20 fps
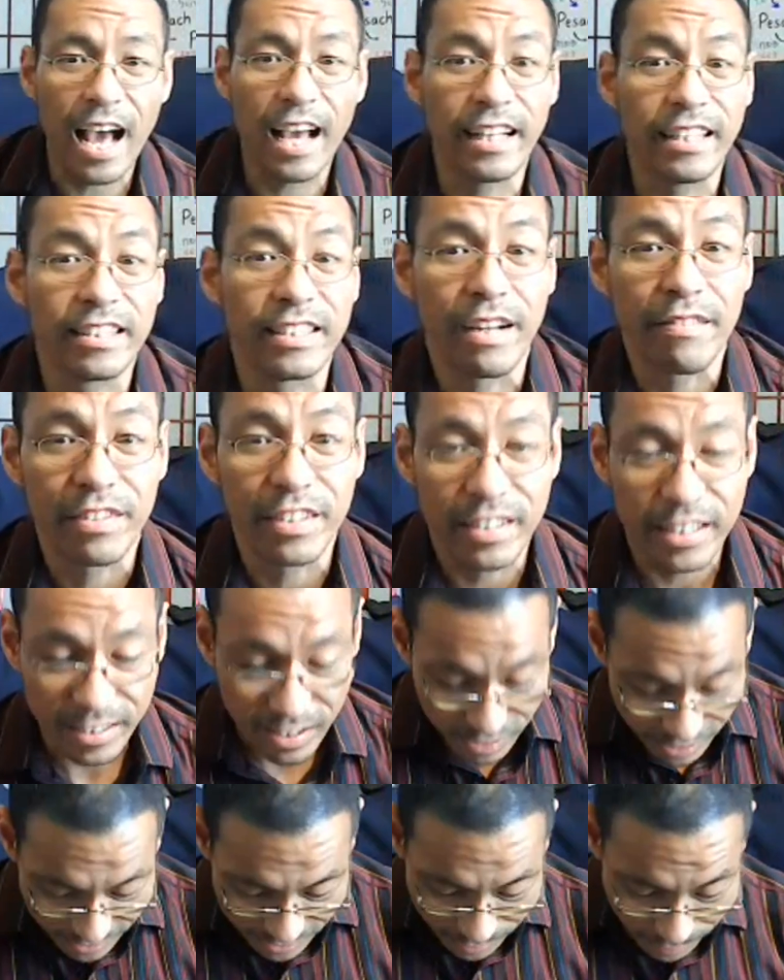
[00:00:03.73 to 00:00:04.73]
it definitely
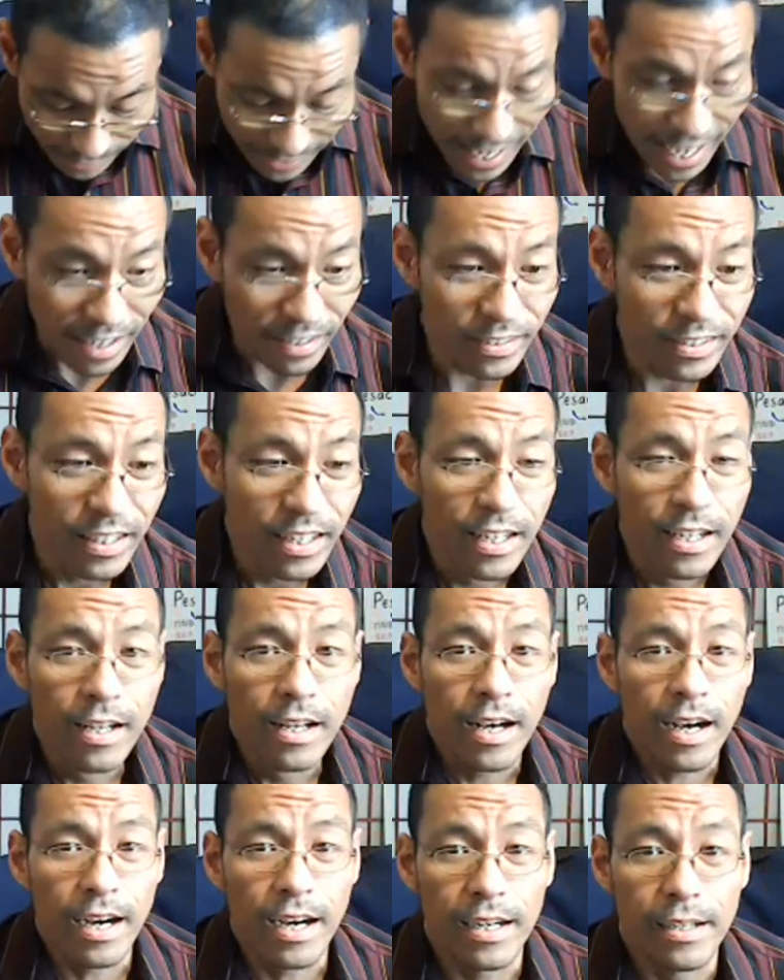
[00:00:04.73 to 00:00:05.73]
stressed me out.
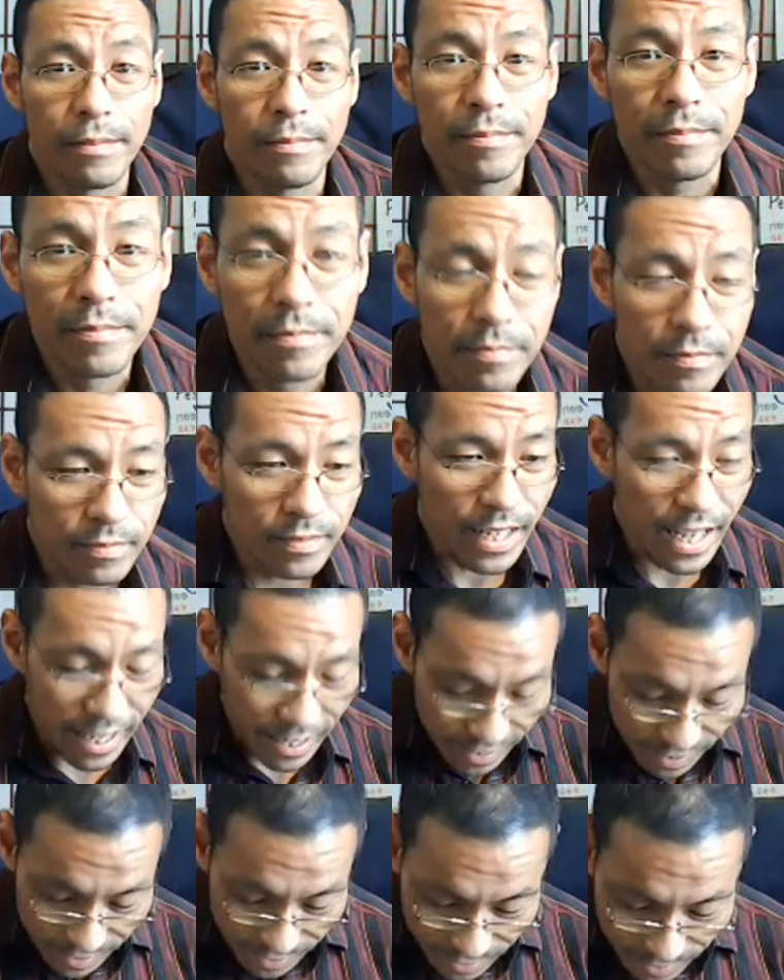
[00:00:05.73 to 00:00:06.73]

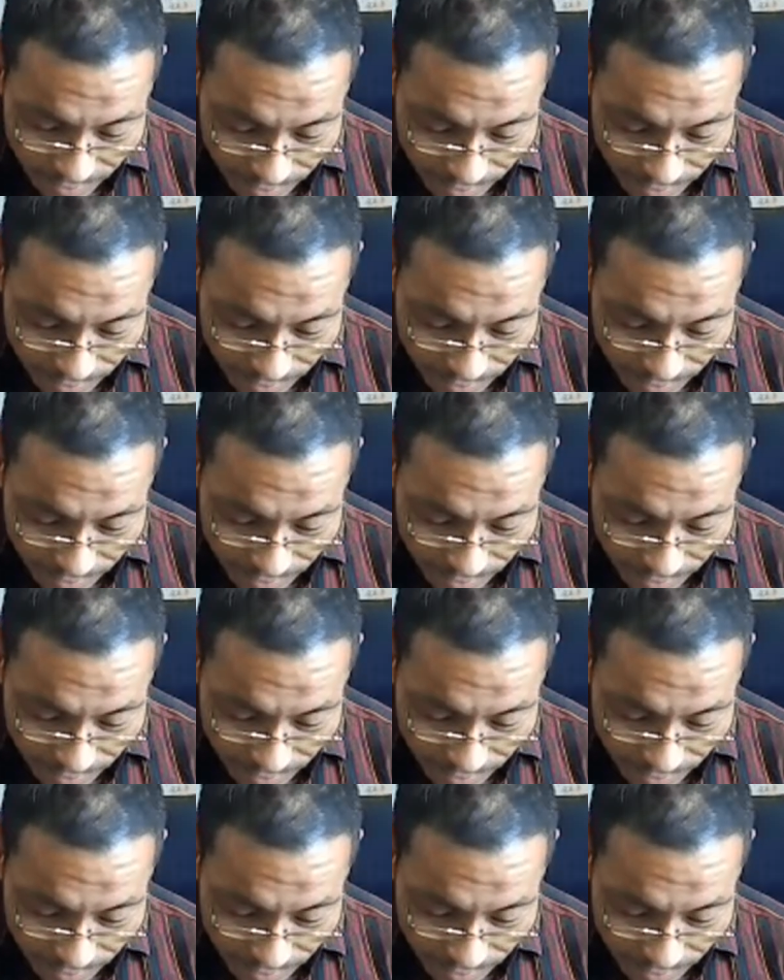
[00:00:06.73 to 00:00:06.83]
And